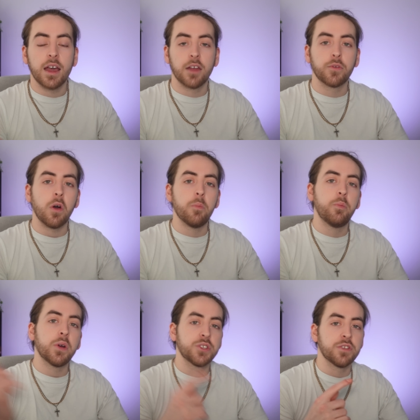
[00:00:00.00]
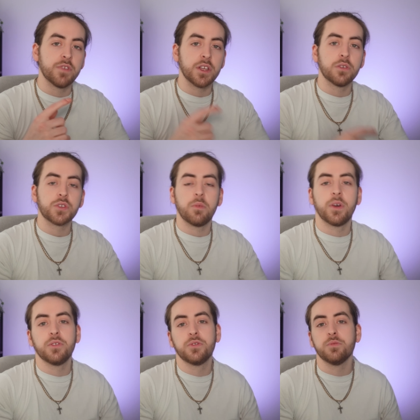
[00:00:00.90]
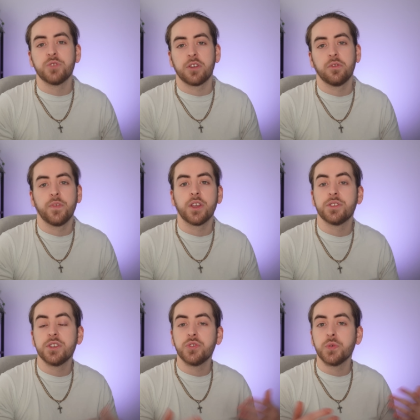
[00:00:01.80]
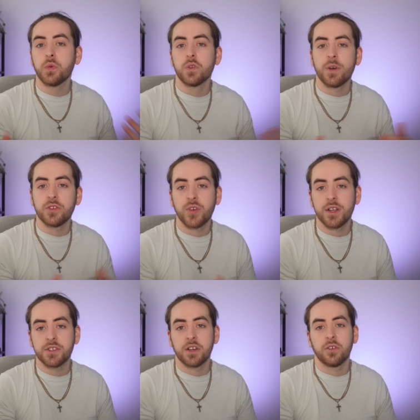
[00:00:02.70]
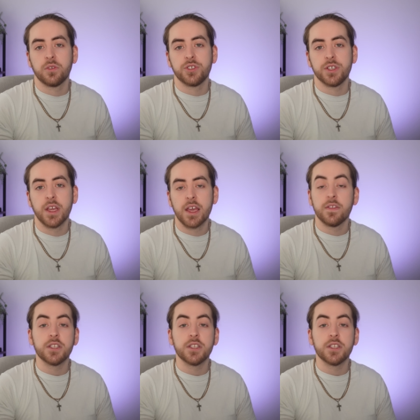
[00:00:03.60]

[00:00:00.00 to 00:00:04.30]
And I've got a bunch of videos on my YouTube channel that can teach you all about trading psychology.